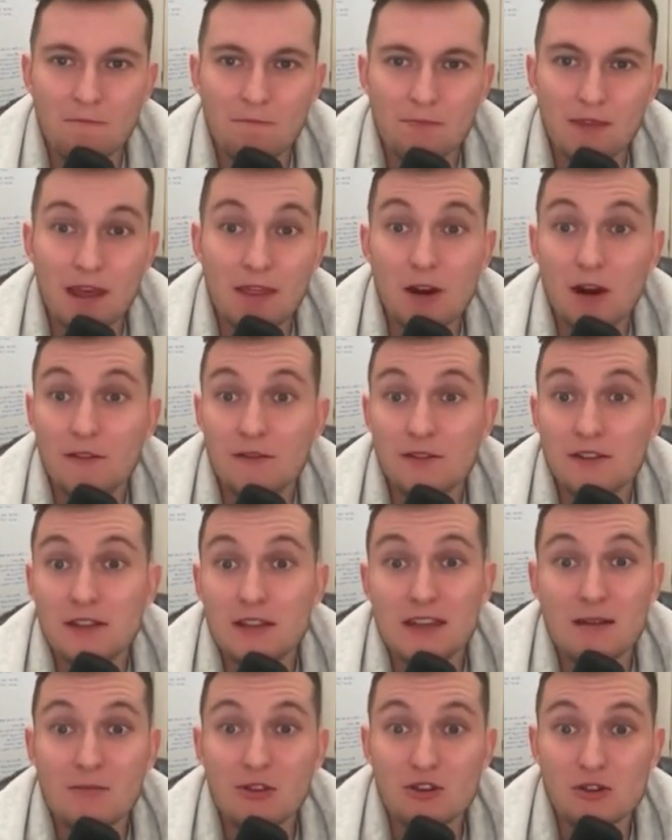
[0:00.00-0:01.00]
And then obviously
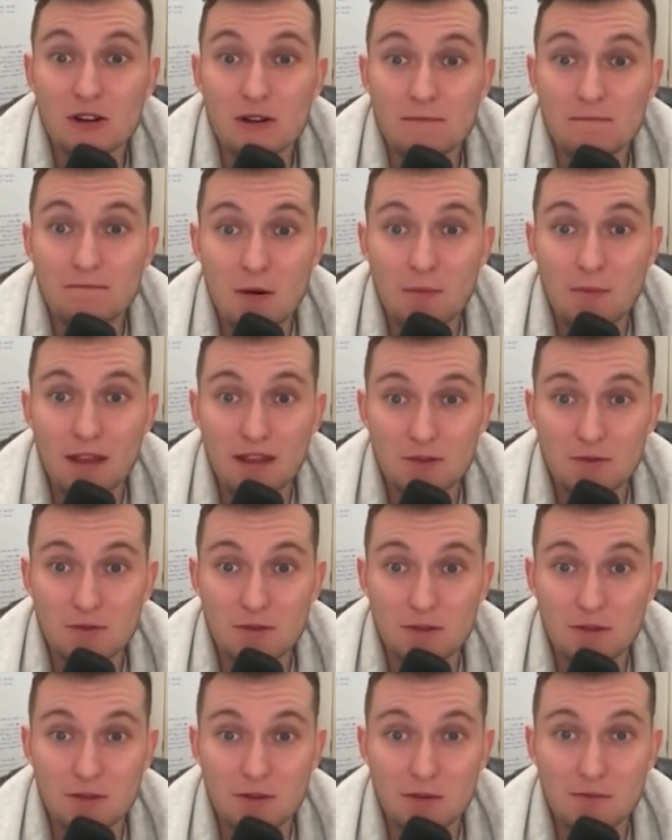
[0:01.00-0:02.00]
the imagery. That's
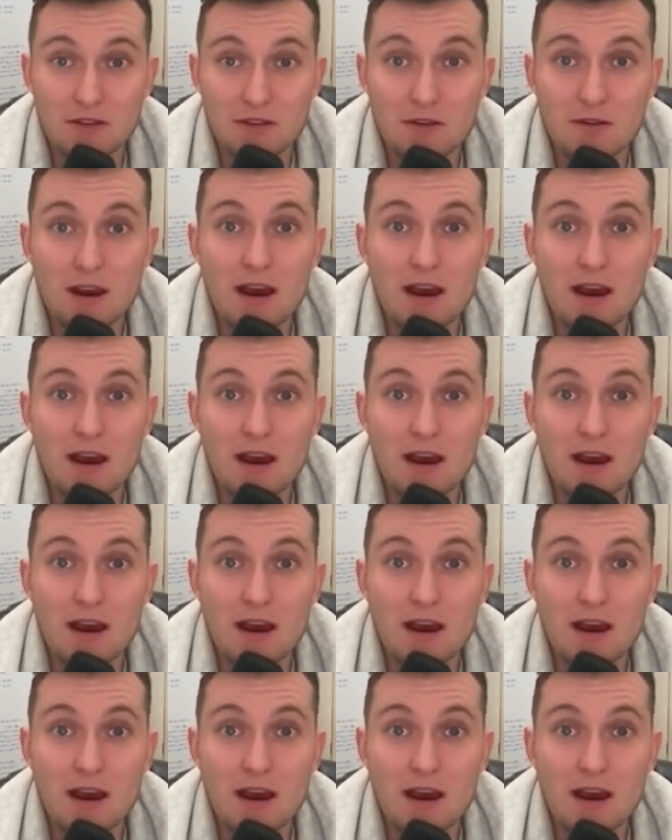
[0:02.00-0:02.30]
really what comes down.